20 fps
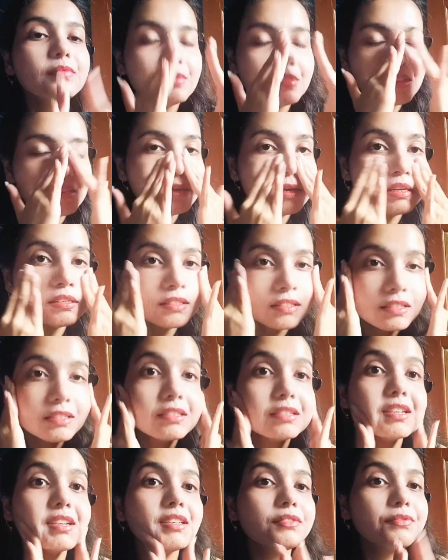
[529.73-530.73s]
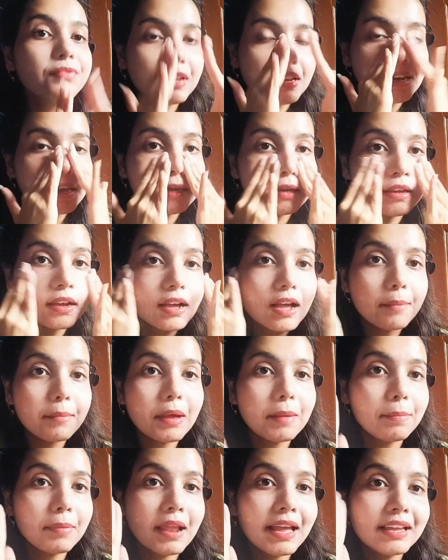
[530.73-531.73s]
Yes, this does feel like I'm
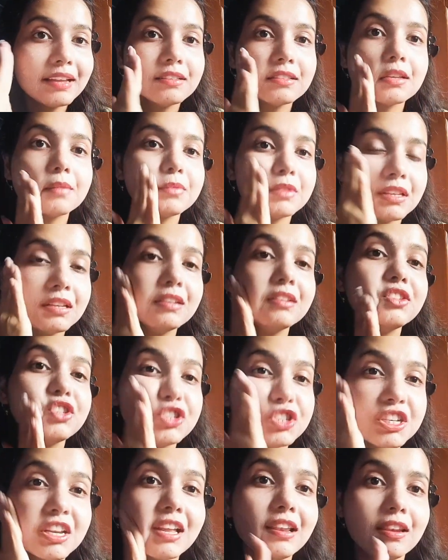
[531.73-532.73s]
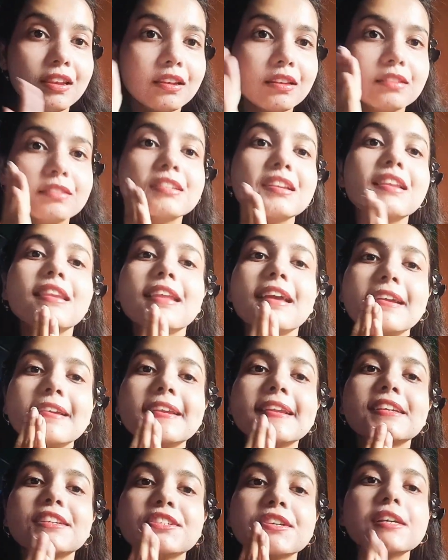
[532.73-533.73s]
applying something gel-like
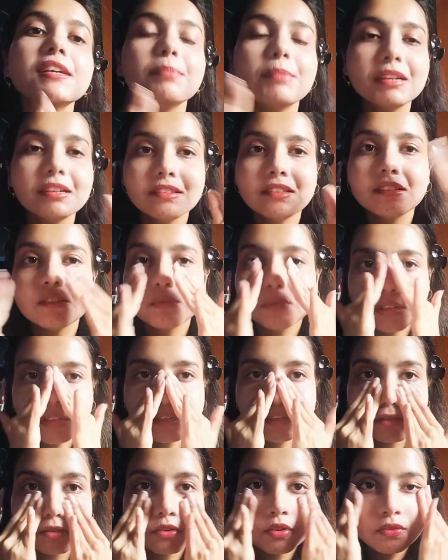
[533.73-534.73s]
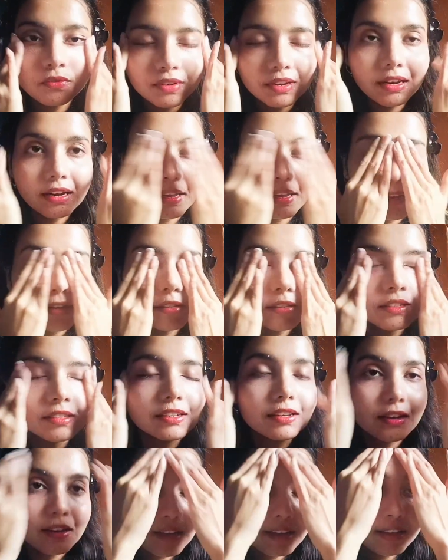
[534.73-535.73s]
texture, but this one does not feel like a
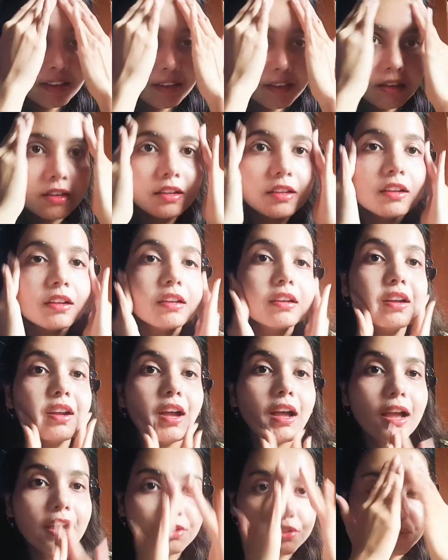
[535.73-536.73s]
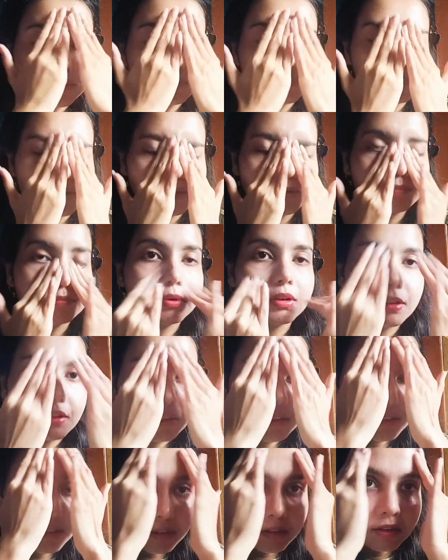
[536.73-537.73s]
gel. By the way, in simple
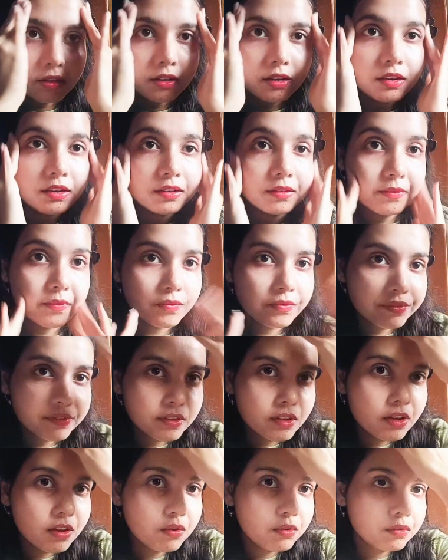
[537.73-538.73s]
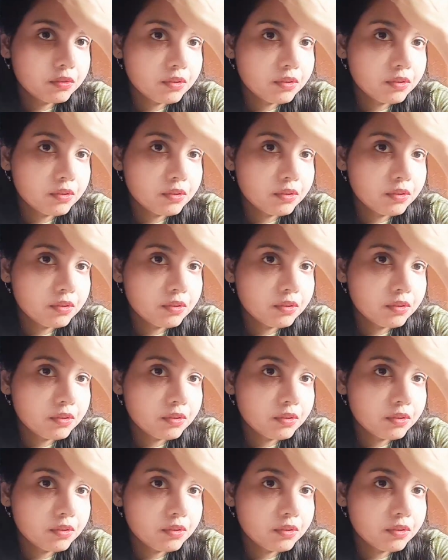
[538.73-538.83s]
words, that means they have